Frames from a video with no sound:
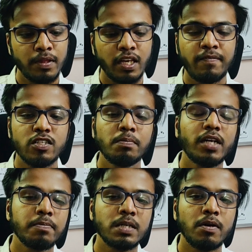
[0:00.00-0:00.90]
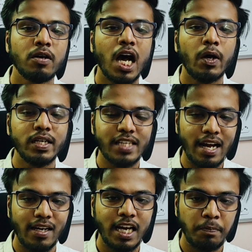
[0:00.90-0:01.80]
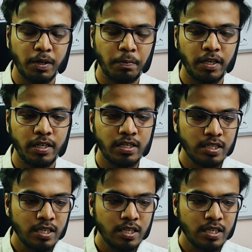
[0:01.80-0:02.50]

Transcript: Give you some tips about how exactly I prepared.